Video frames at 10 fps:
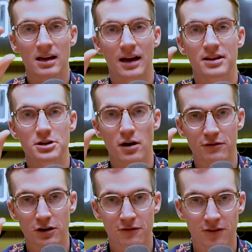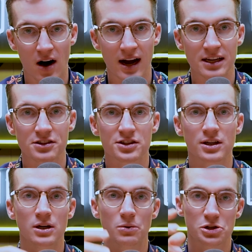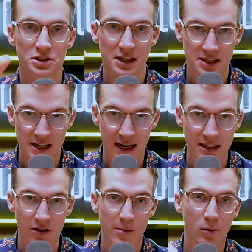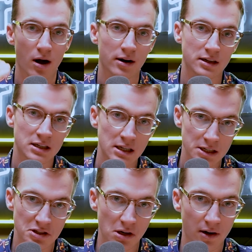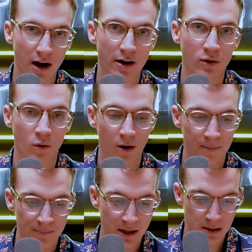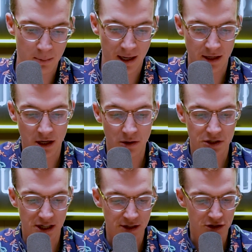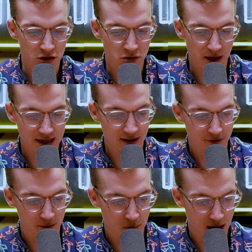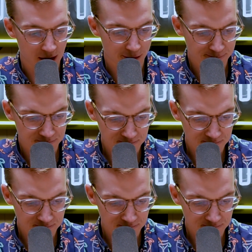And then you have your fines, which is a secondary product, still iron ore, but goes into a different pile.